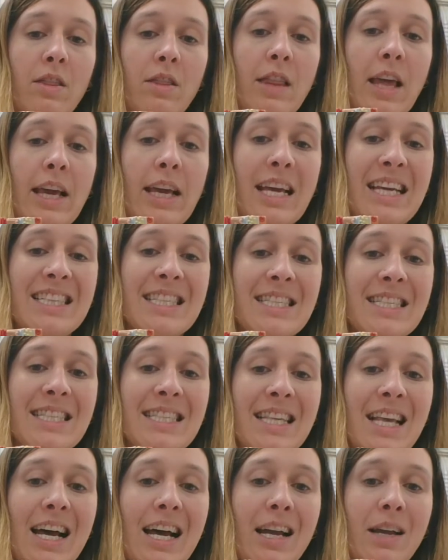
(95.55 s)
they can
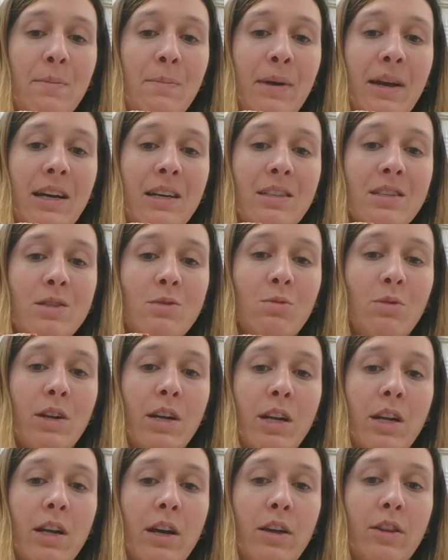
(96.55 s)
slide past
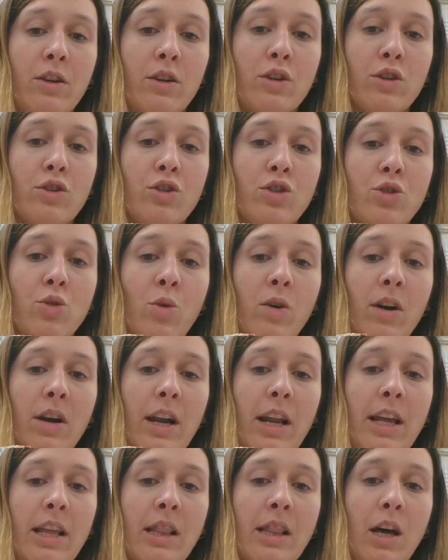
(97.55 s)
one another,
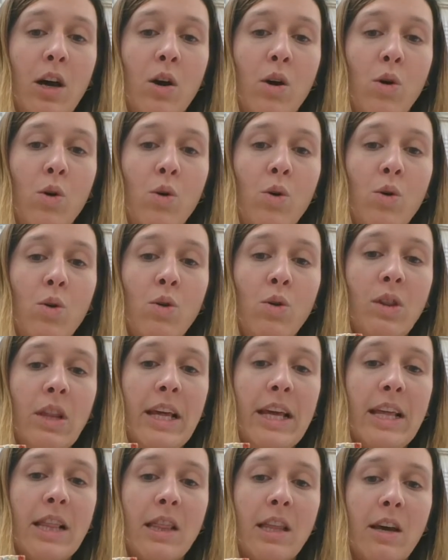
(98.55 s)
shortening the whole
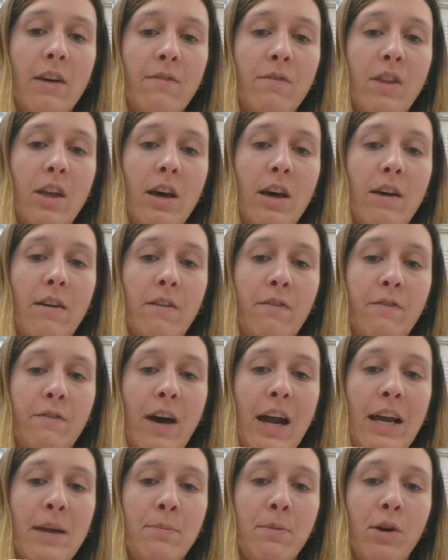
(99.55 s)
length of the
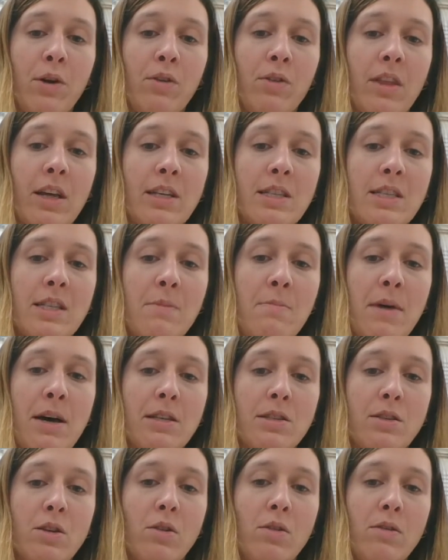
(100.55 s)
fiber, thus the
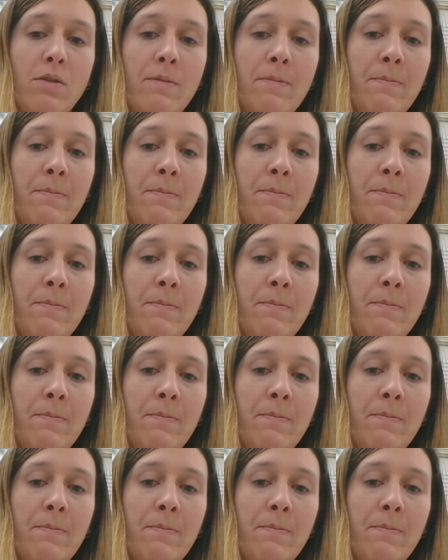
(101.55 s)
muscle.